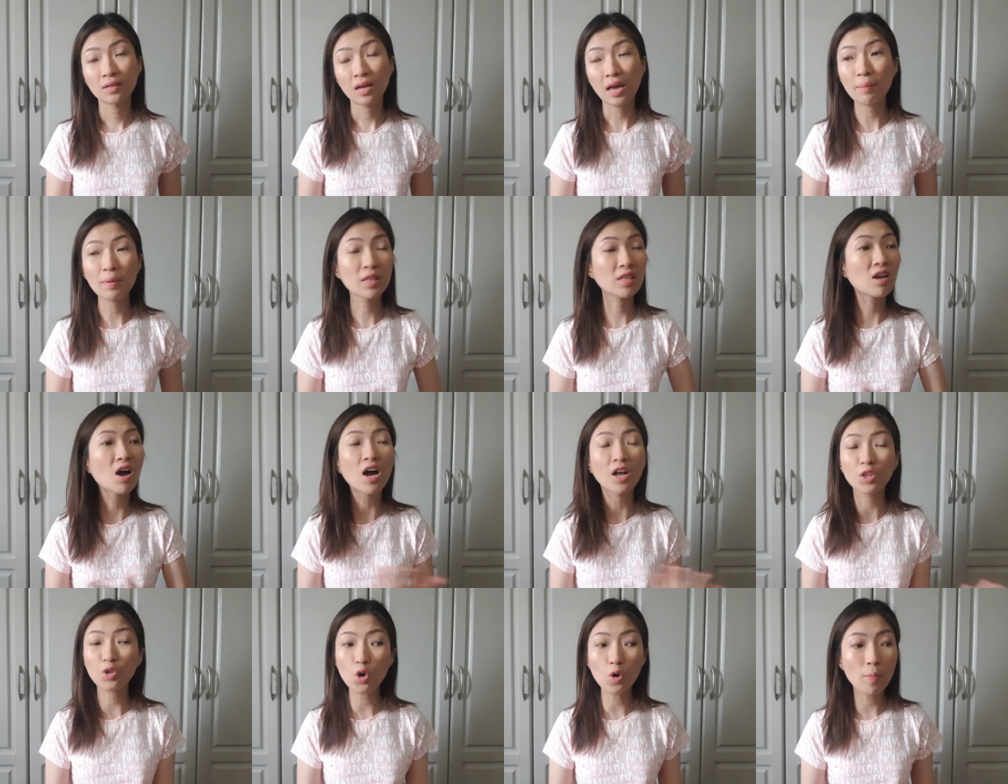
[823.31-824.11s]
I mean,
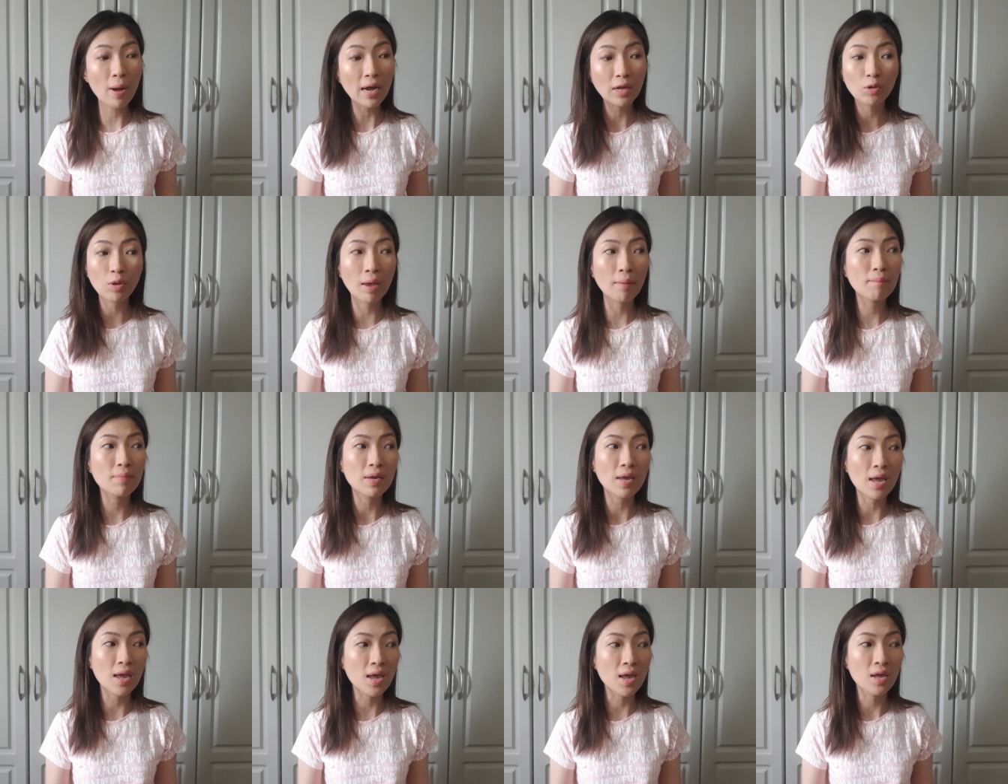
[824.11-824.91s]
God, go back to
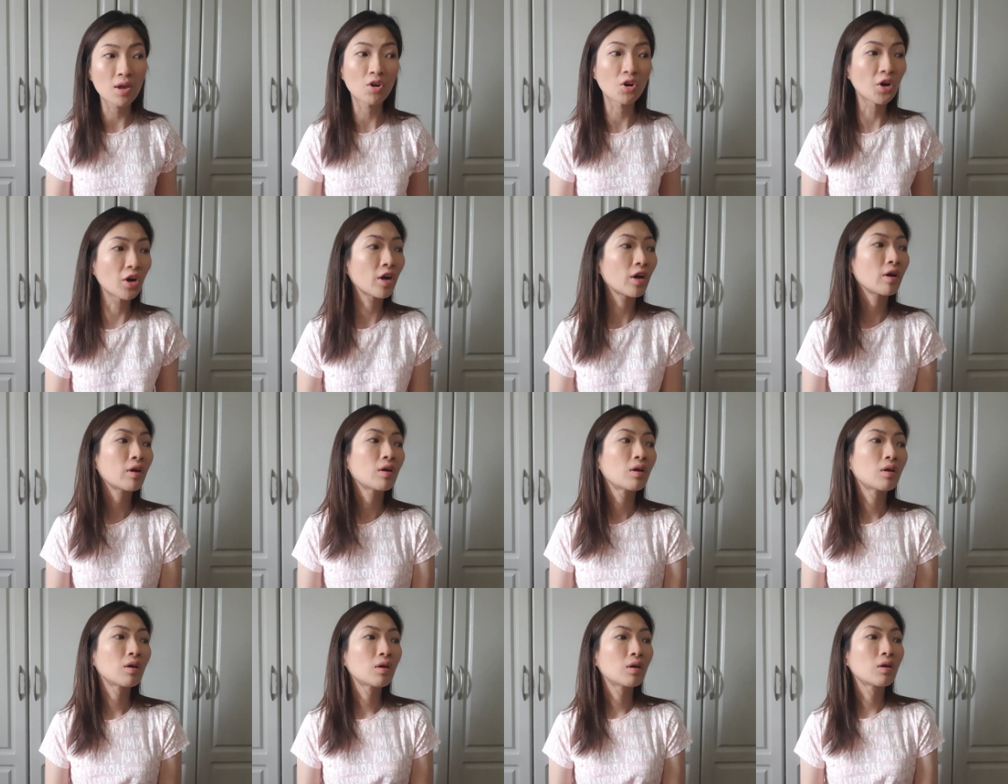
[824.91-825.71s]
MBA or
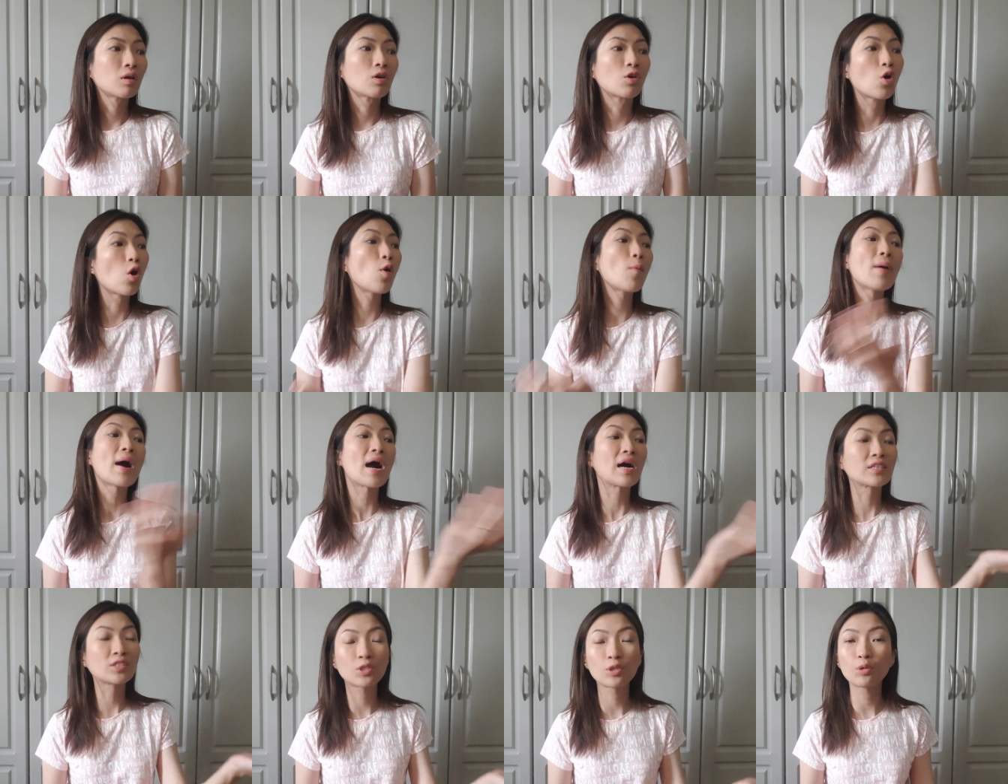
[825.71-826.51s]
go
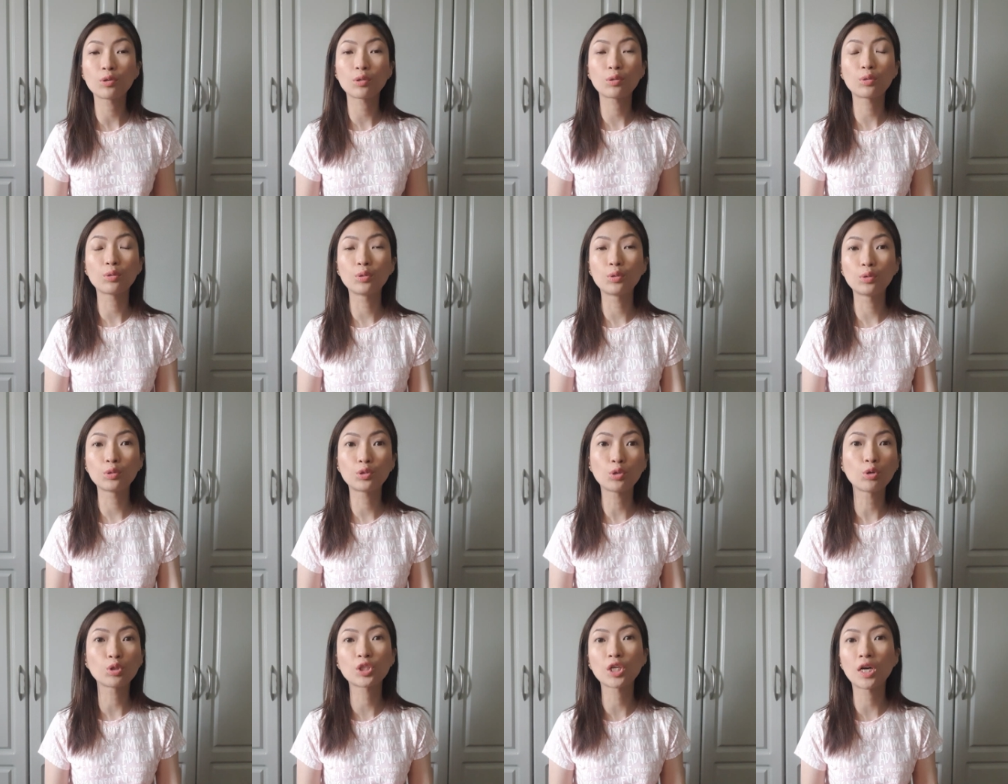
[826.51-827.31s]
back to
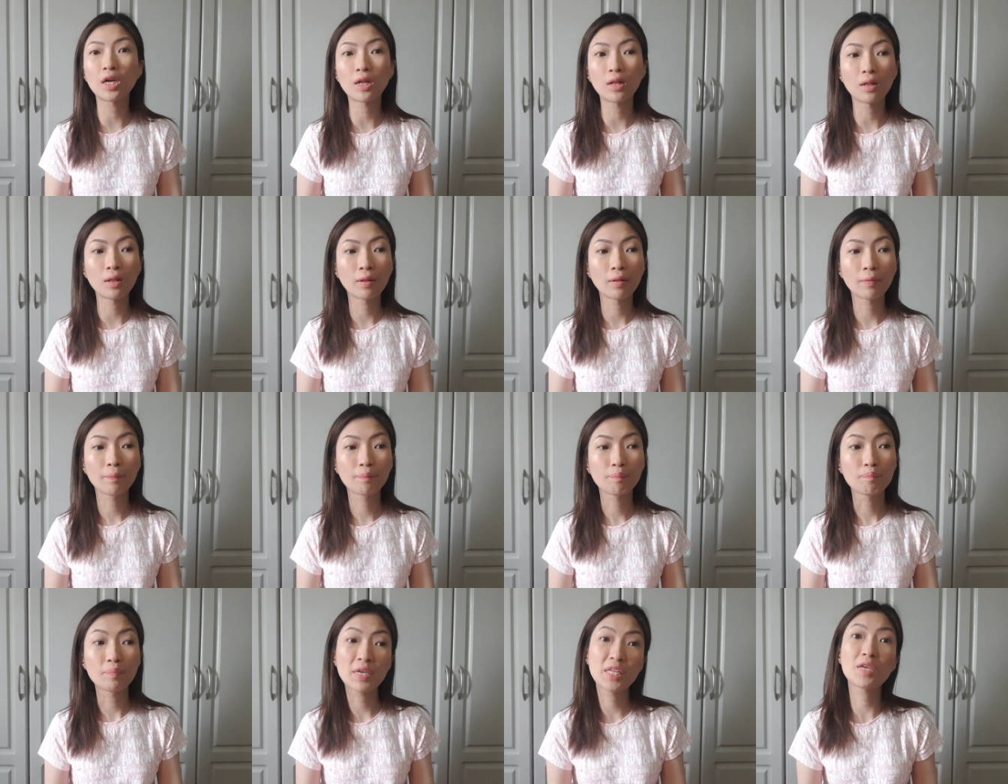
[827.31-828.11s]
social
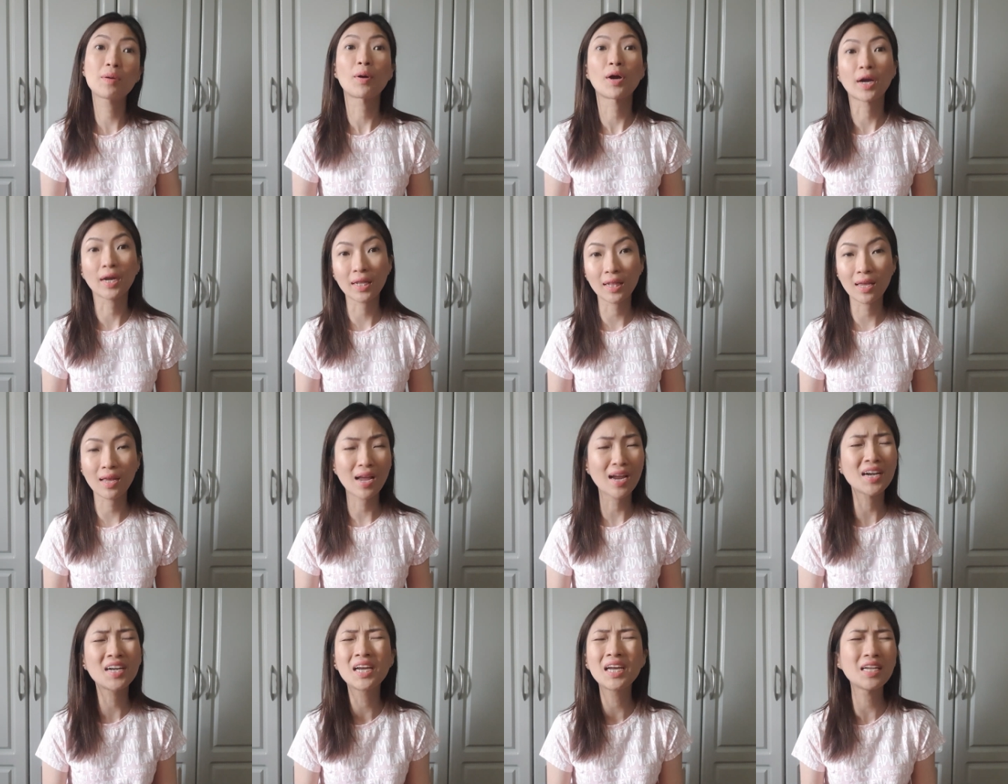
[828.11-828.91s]
media marketing.
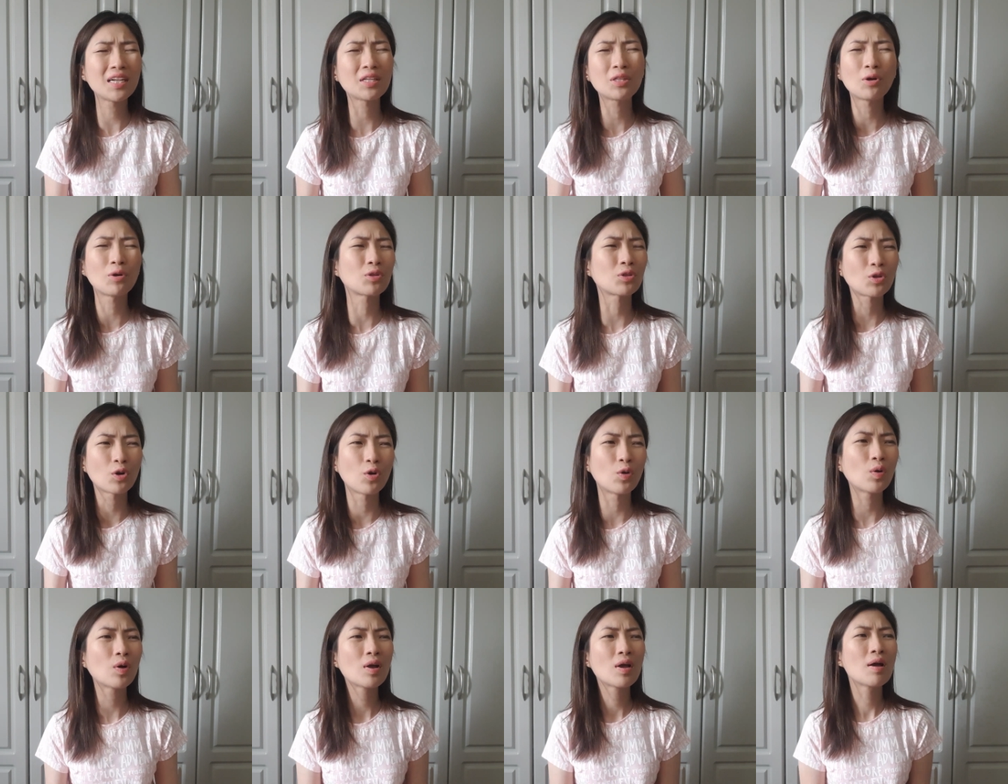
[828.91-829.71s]
I really don't
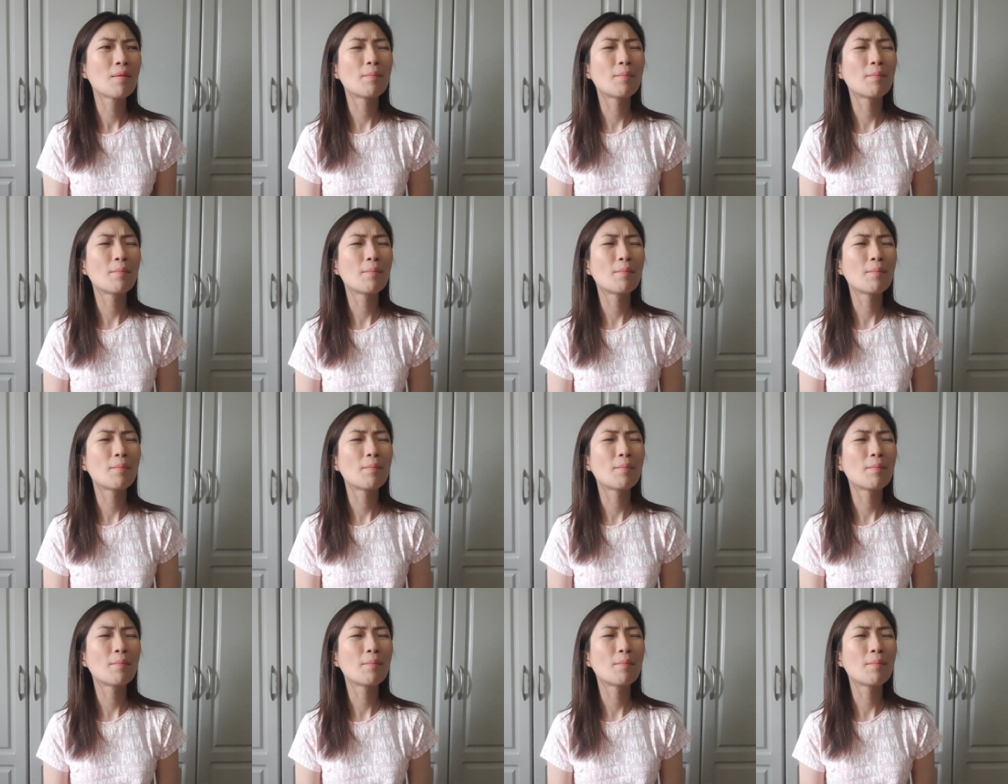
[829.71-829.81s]
know.